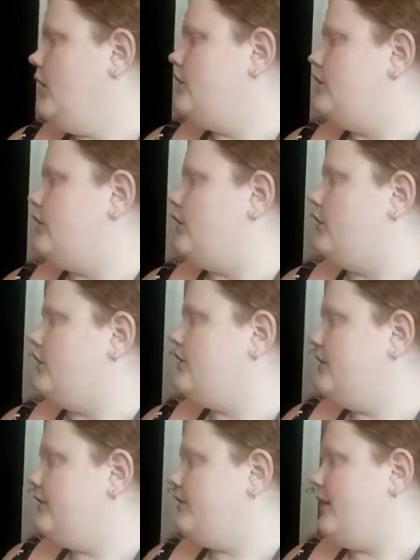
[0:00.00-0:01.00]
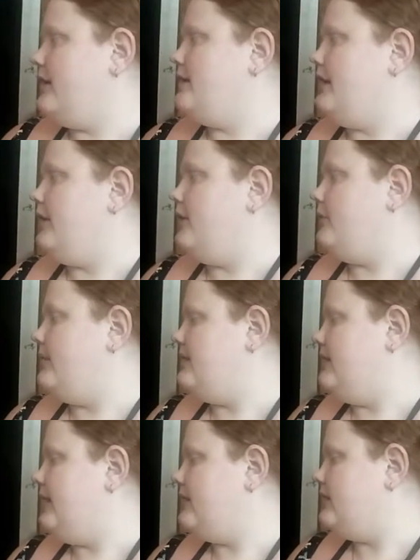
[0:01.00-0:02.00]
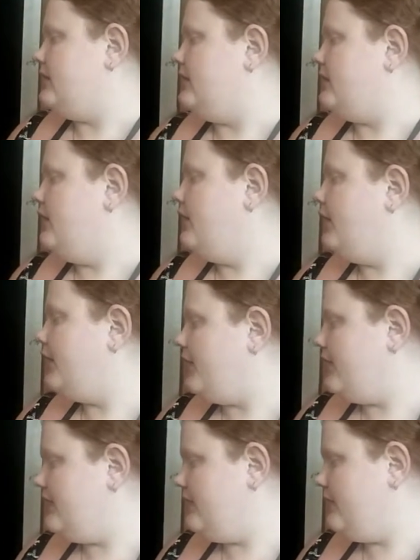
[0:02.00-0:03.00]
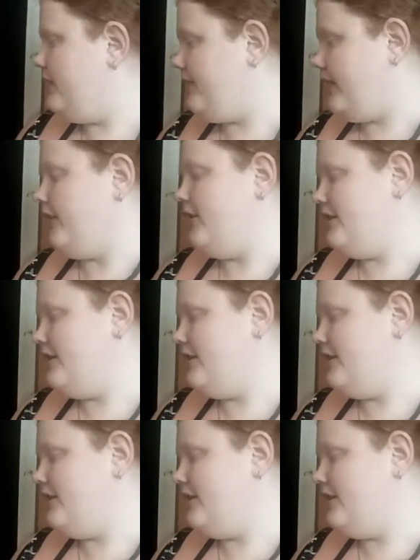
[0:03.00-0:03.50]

So using this criteria, we found